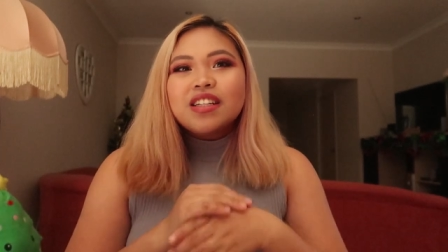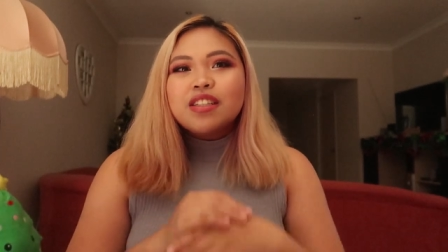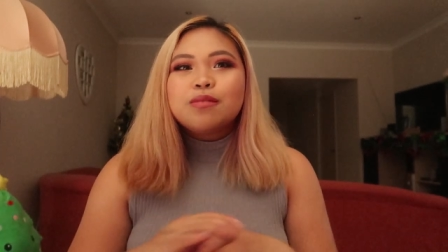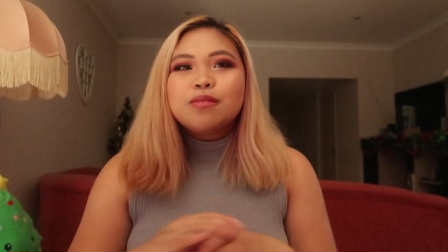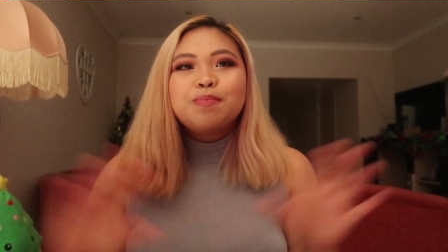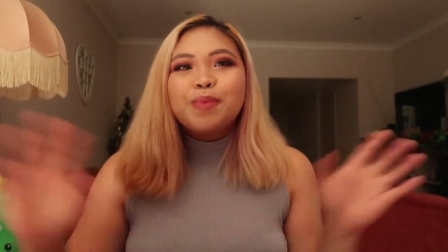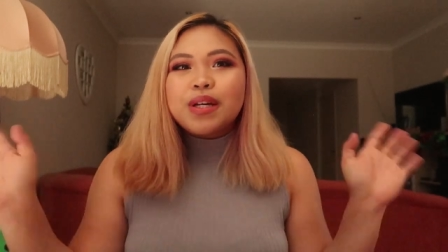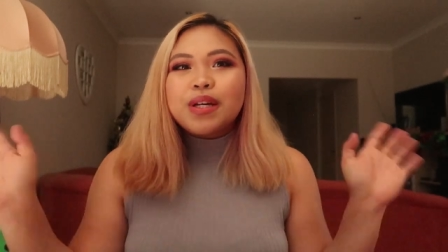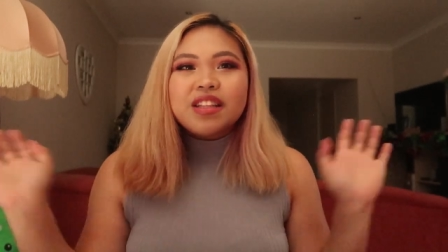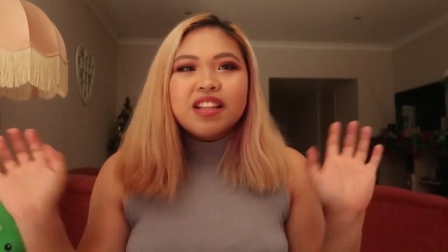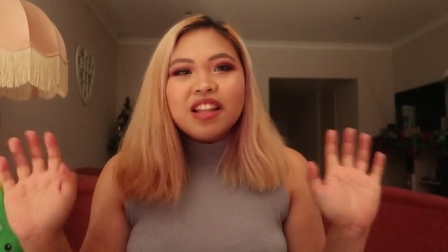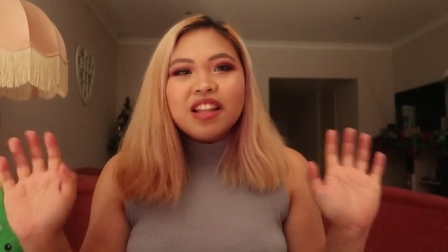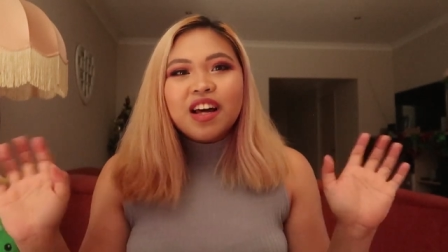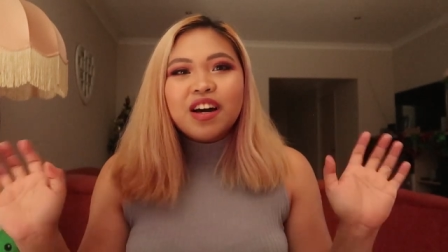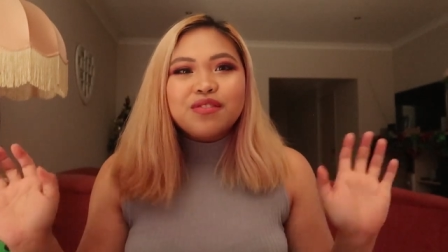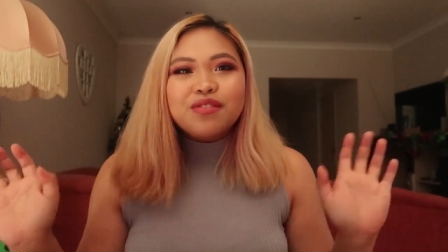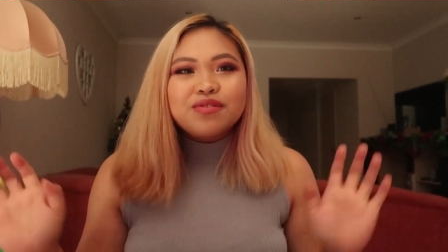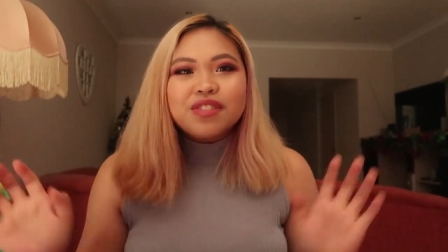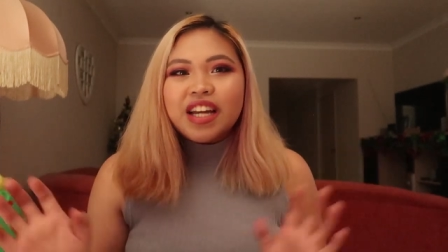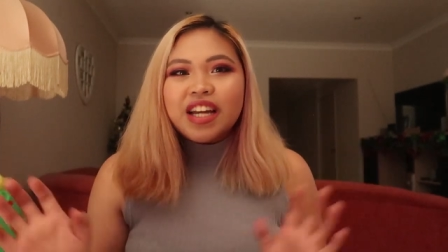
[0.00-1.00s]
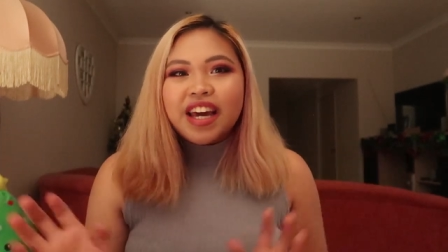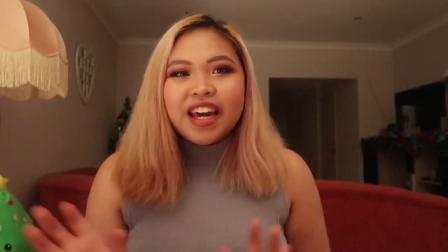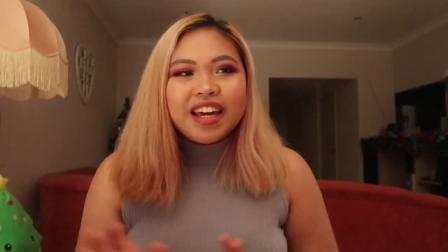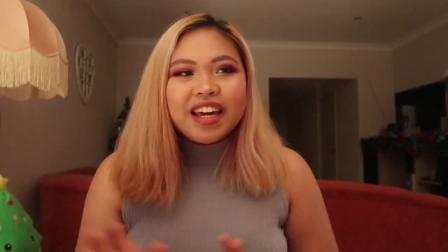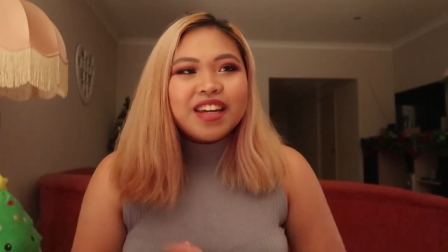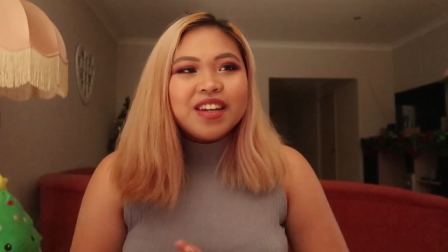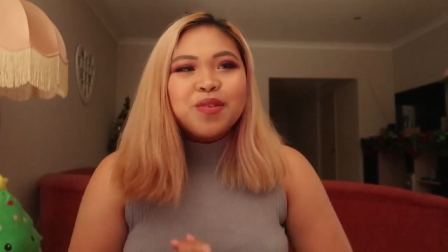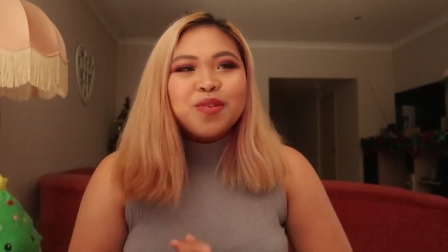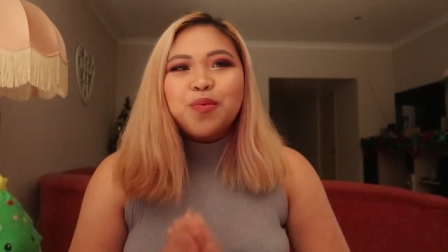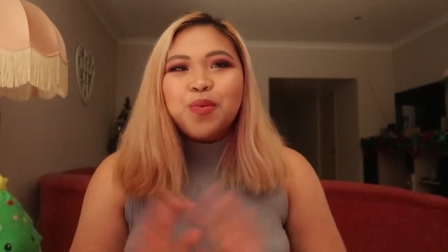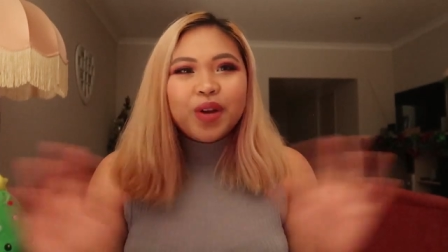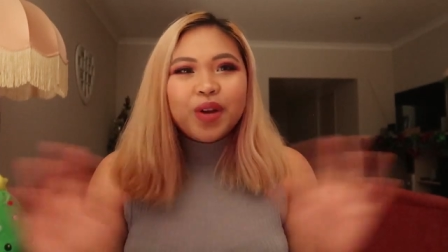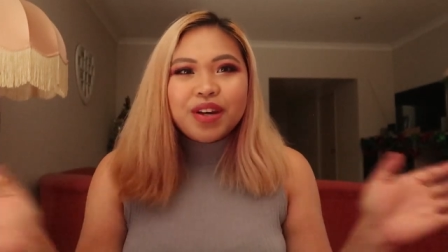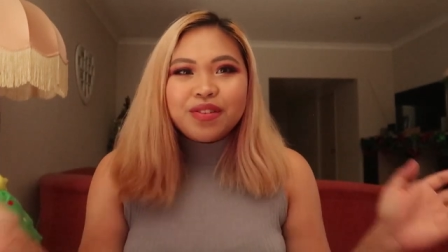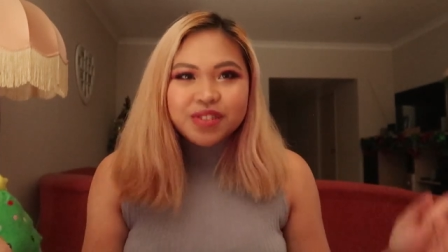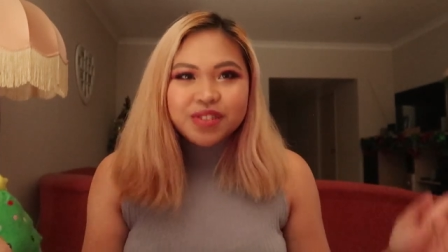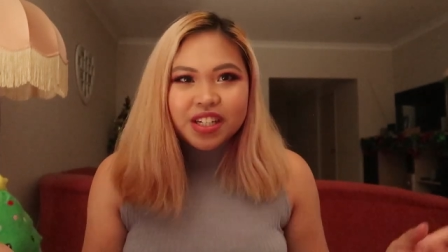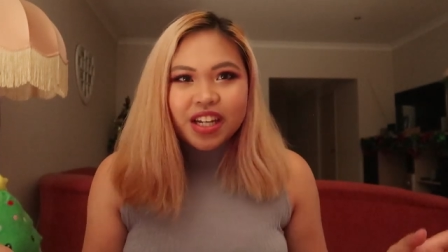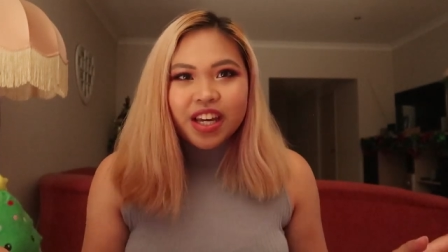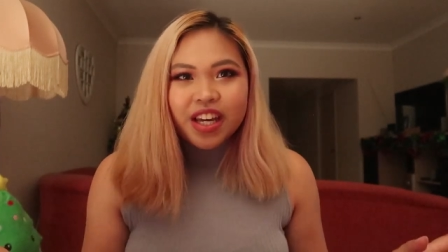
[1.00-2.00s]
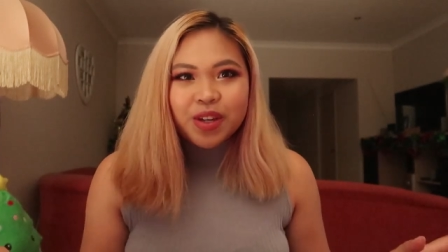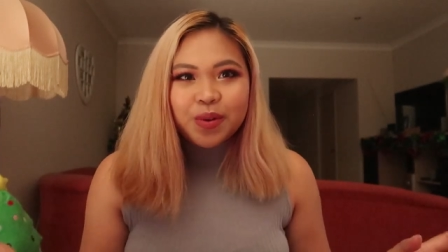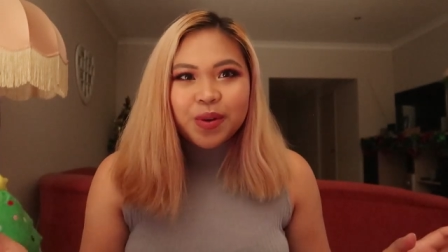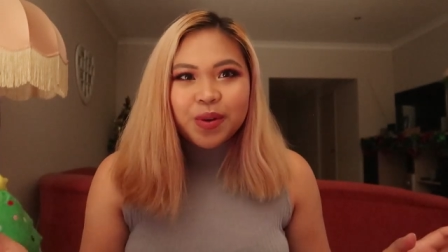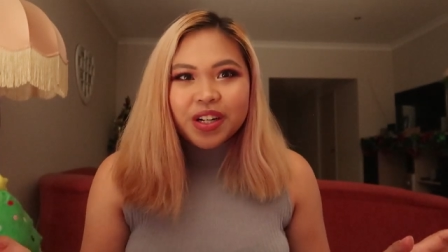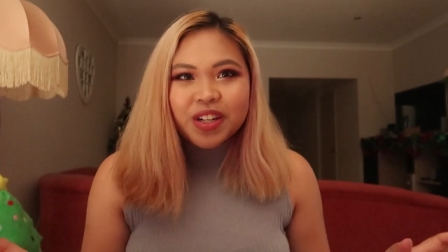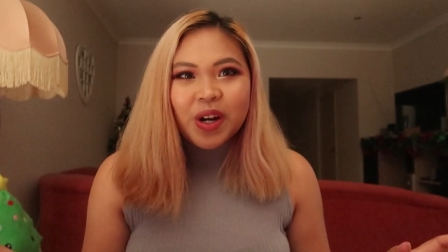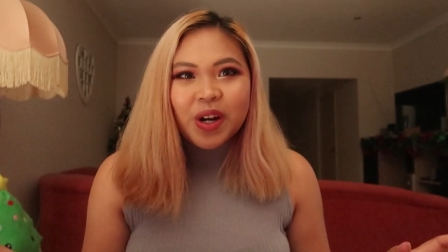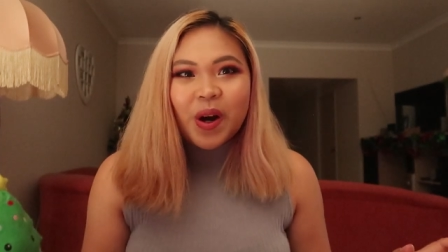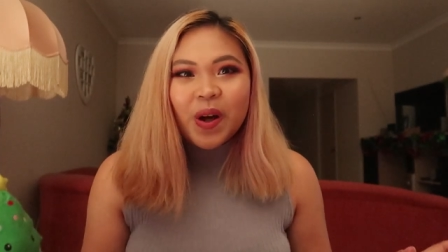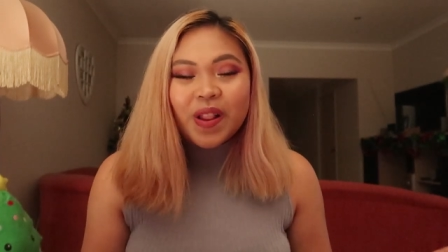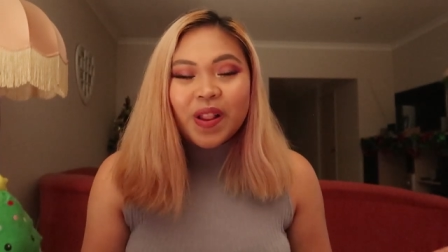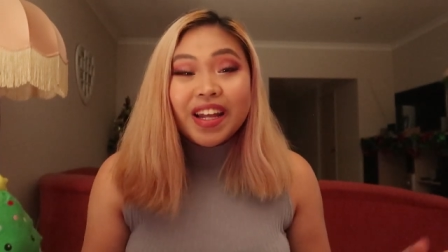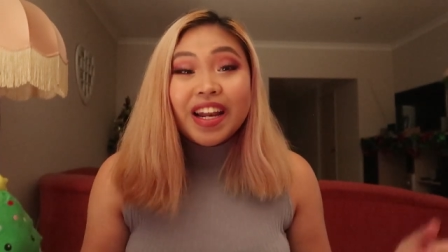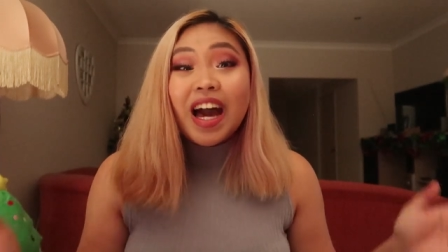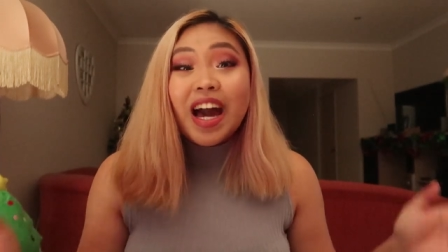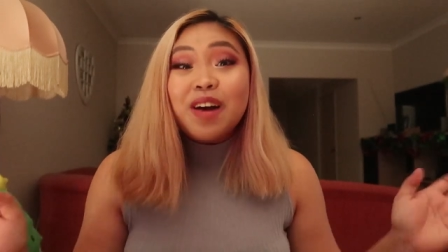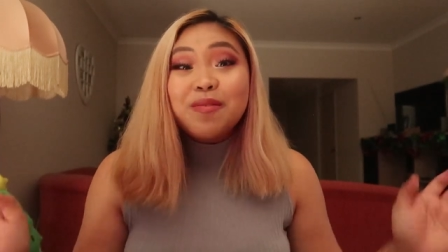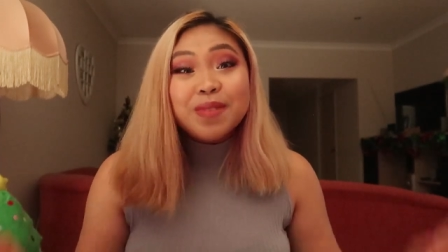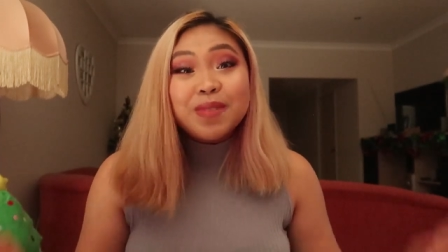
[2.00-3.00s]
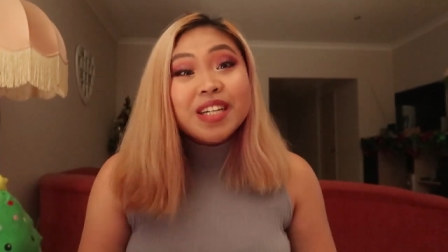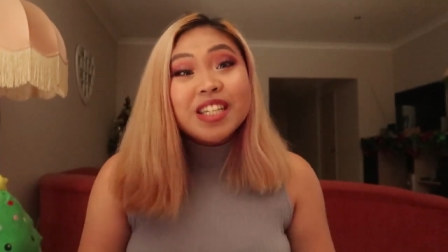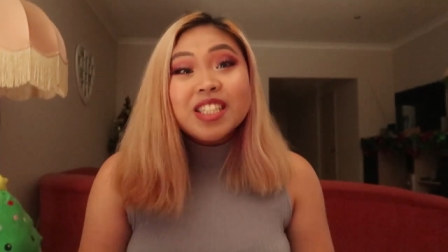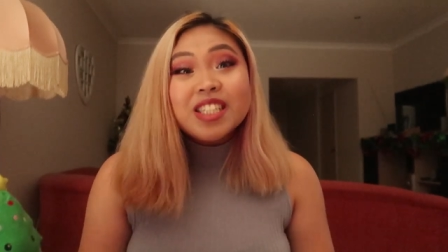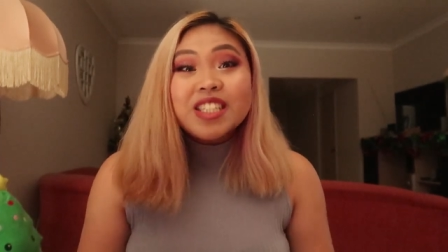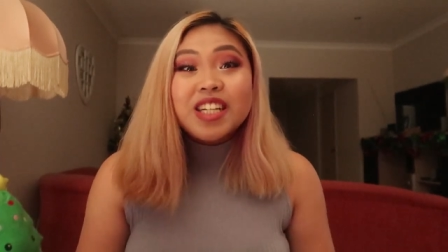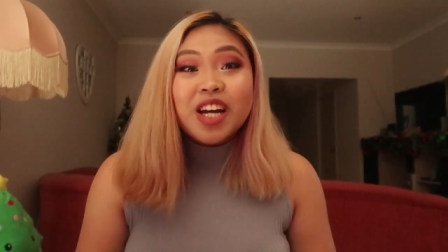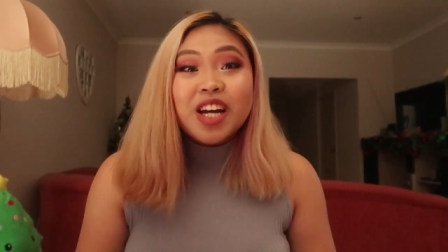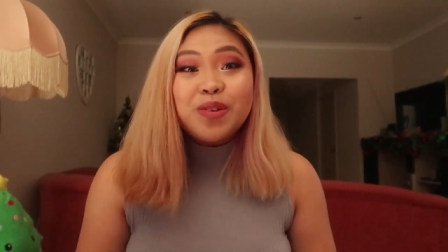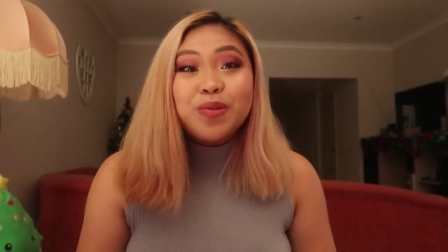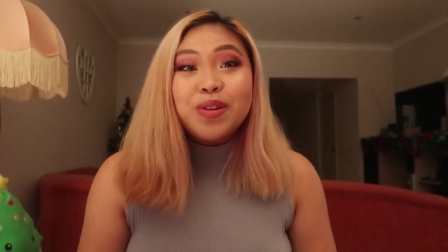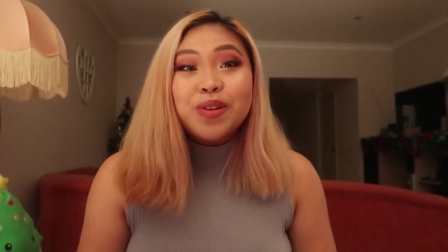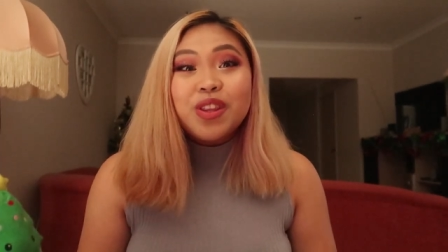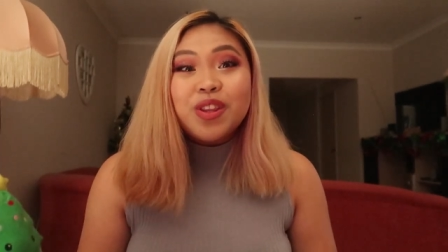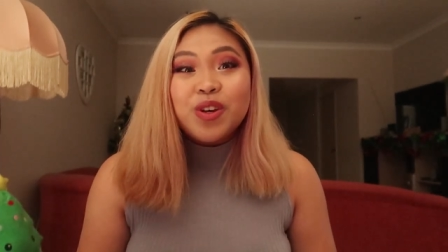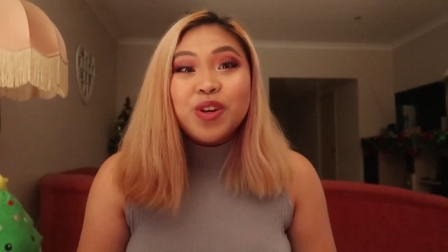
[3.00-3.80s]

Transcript: spread the love day, whatever day you want to call it, I'm gonna share with